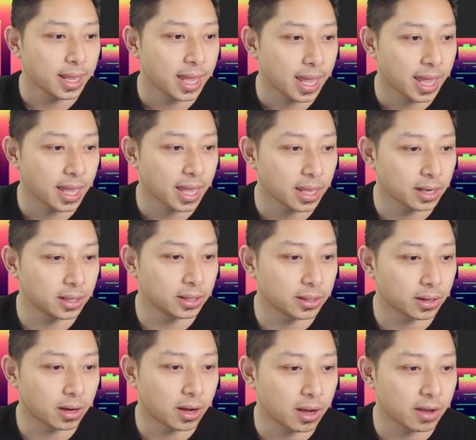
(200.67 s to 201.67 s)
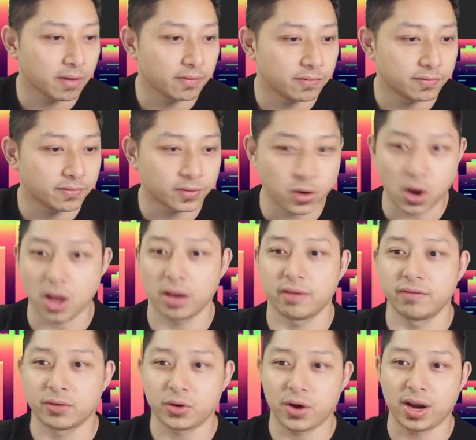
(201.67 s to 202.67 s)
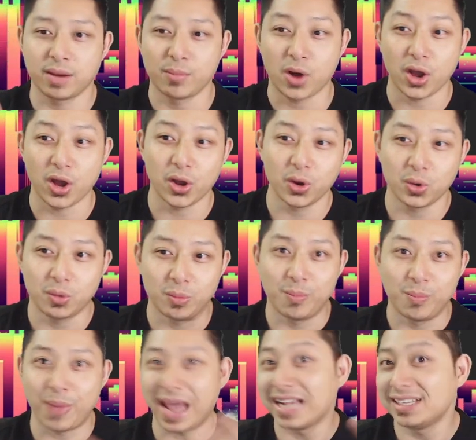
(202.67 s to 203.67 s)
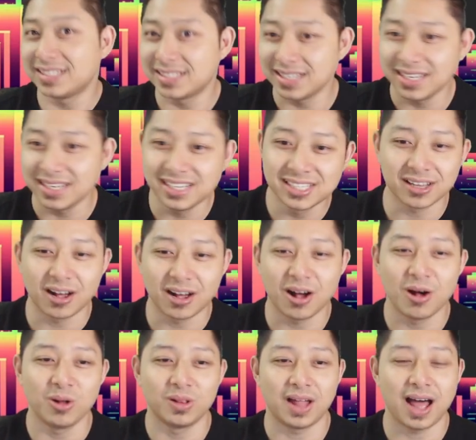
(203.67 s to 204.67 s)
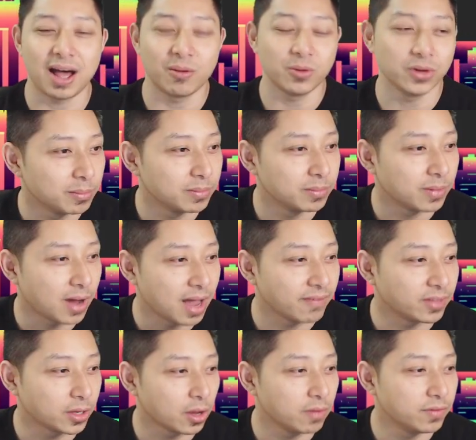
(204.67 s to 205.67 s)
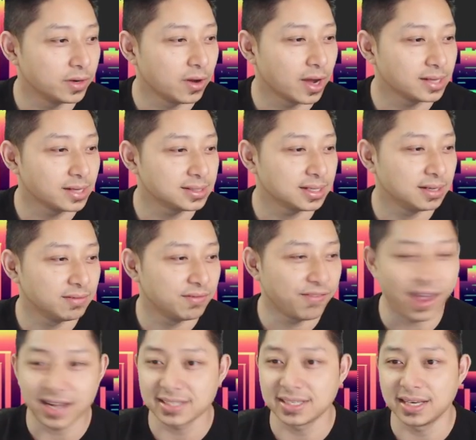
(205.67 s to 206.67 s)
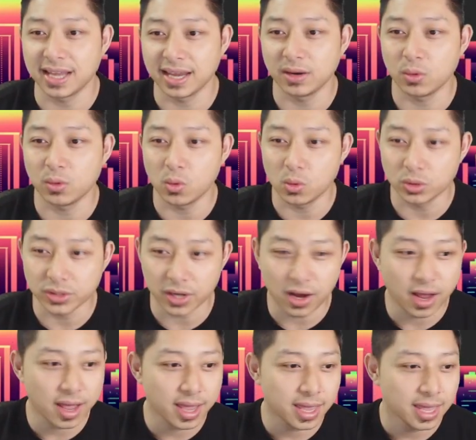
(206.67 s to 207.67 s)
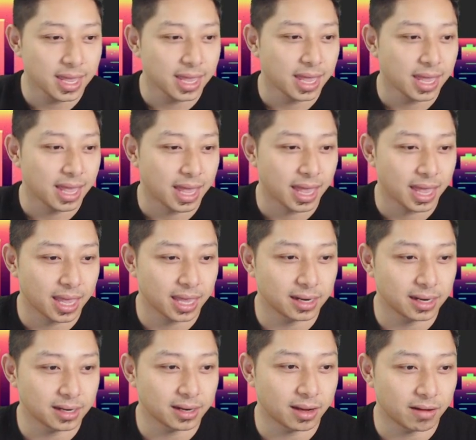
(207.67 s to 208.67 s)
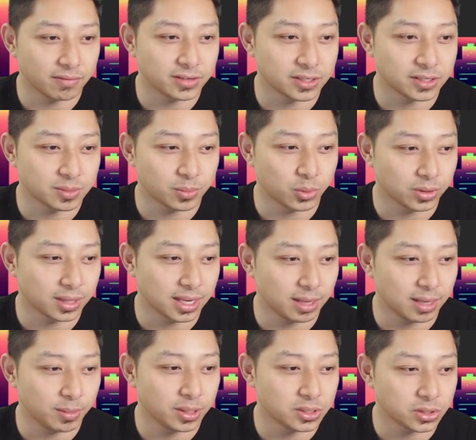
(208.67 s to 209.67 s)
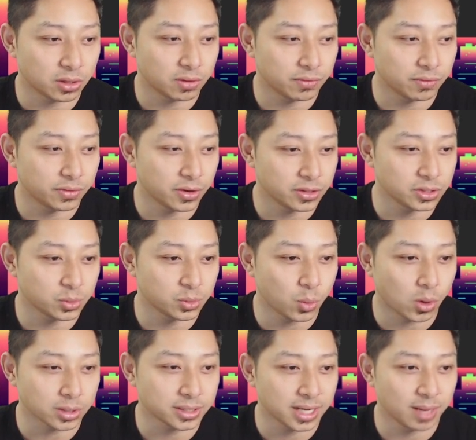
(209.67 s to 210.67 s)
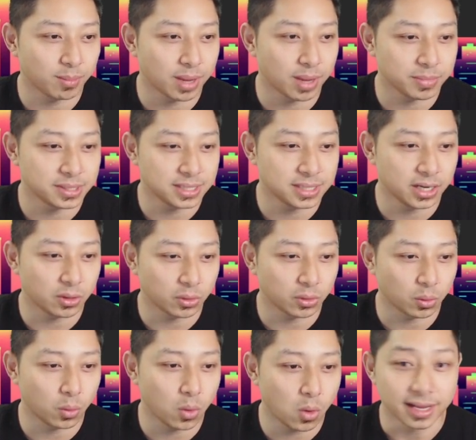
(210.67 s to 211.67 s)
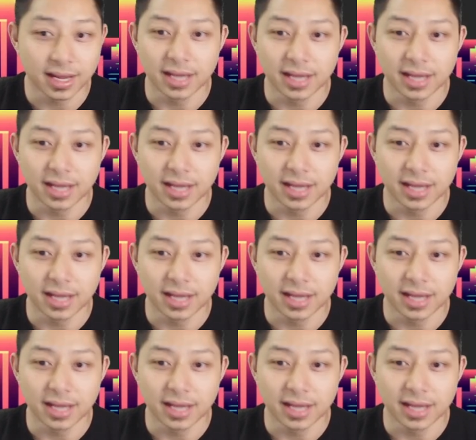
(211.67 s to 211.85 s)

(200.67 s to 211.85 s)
And I've kind of created my own Banksy style artwork. I have the COVID nineteen vaccinate or die, and I've just put the image of those SWAT team members here on the wall.